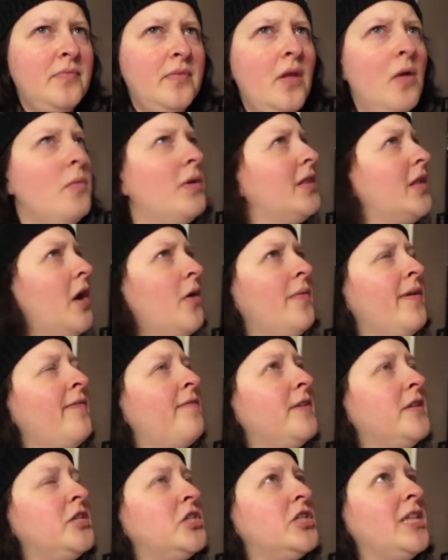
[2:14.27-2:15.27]
Well, no, we
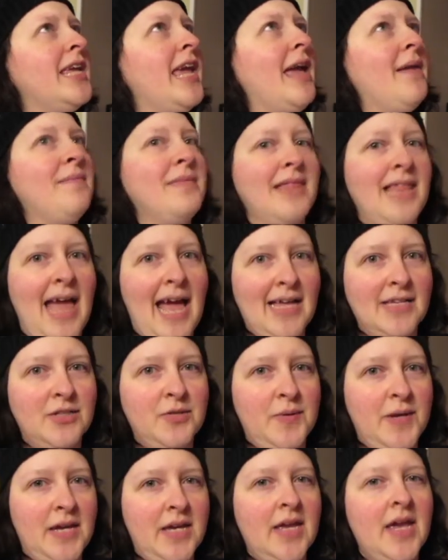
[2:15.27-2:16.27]
finished the game last
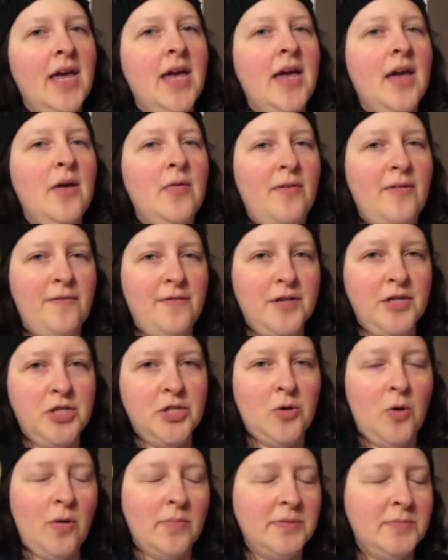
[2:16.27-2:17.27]
week. We
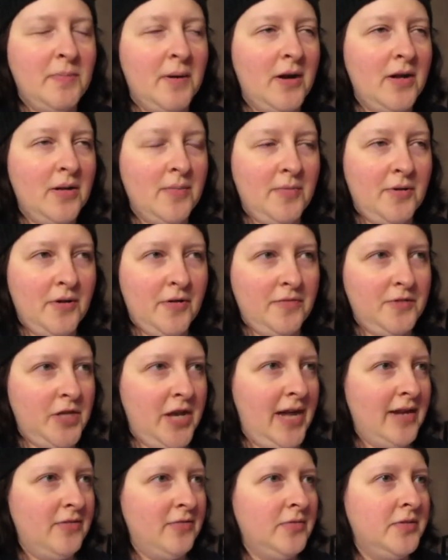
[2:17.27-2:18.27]
finished Corpse Party Book of
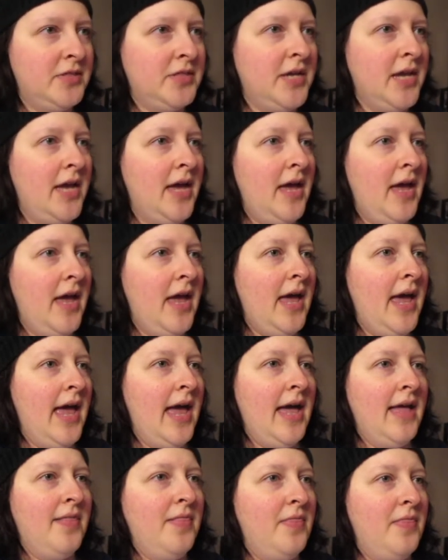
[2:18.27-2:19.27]
Shadows.
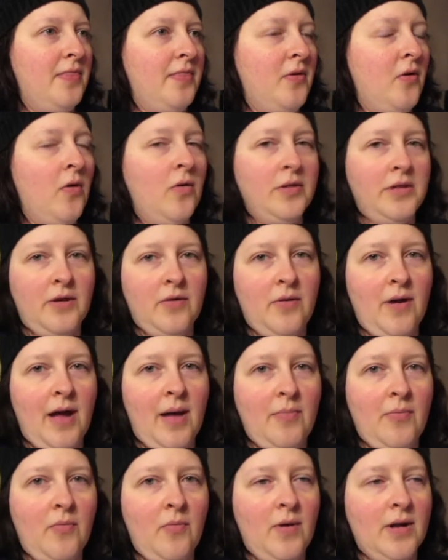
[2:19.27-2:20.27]
And holy
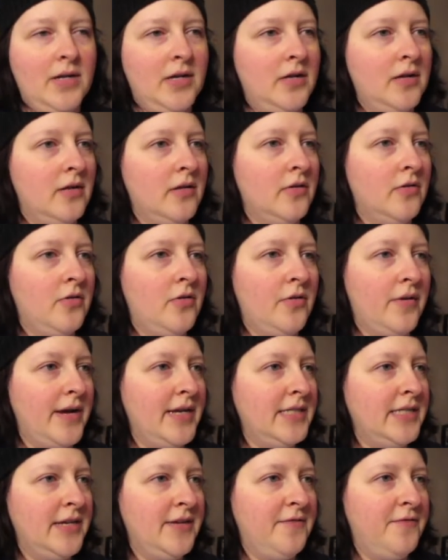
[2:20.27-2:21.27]
crap, what a
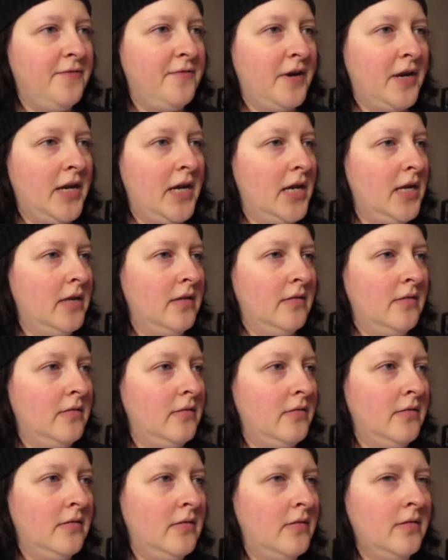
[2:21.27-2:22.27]
crazy frickin'
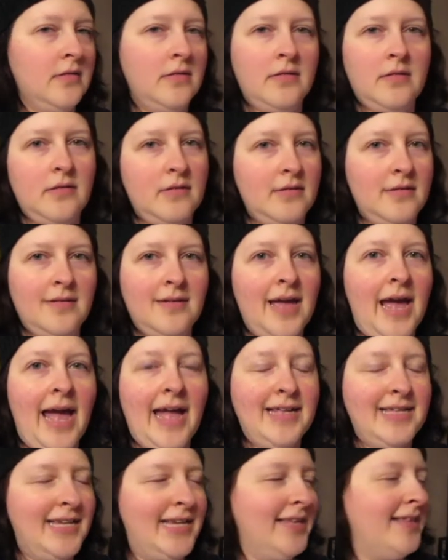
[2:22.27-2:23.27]

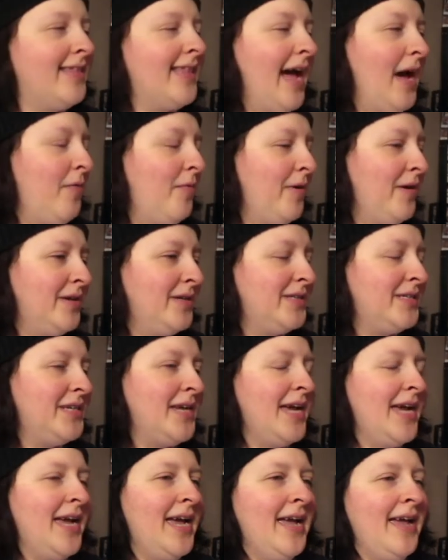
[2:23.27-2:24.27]
ending that was.
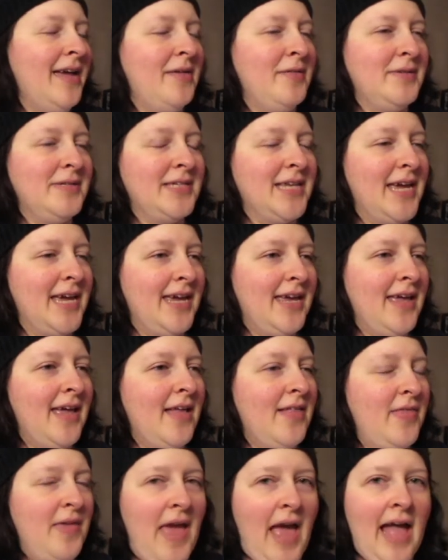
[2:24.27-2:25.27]
It was like
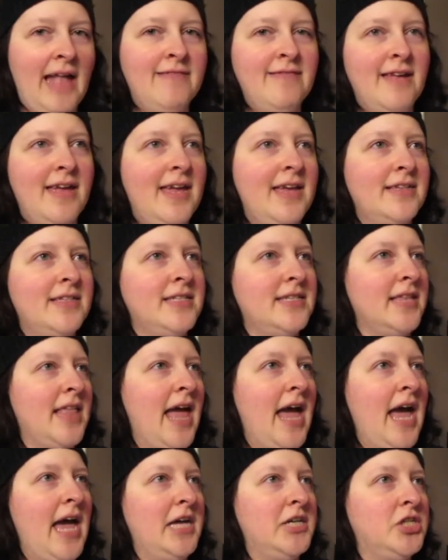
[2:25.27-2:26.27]
the ending
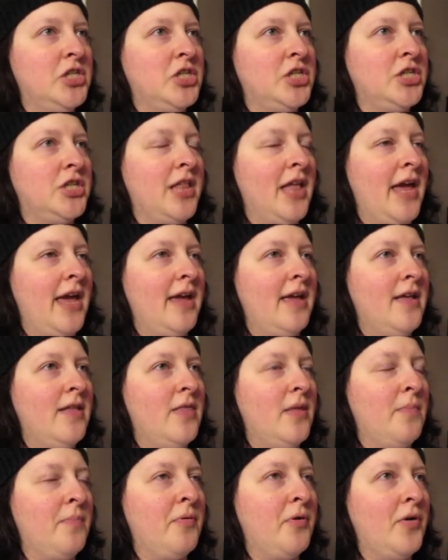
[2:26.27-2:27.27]
slash like
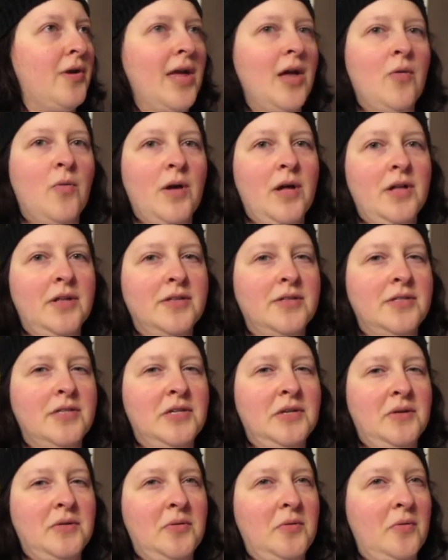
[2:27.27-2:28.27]
the prequel
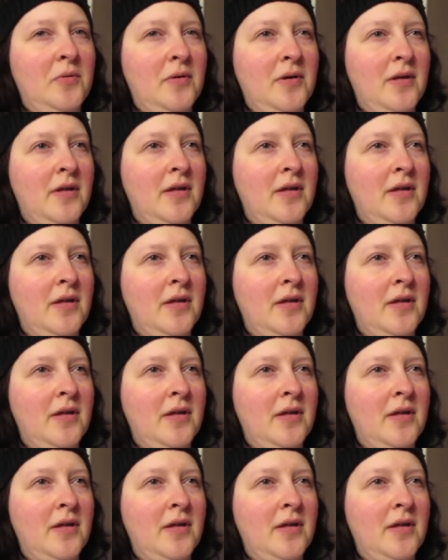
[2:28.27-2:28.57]
to